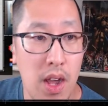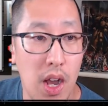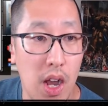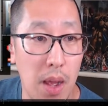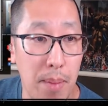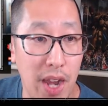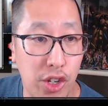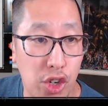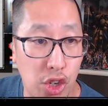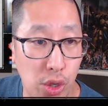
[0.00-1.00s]
I
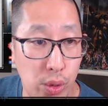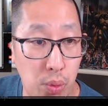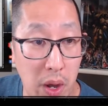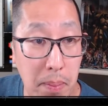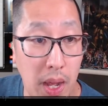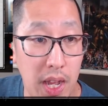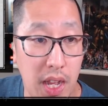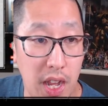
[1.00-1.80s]
managed to just lose 1 bike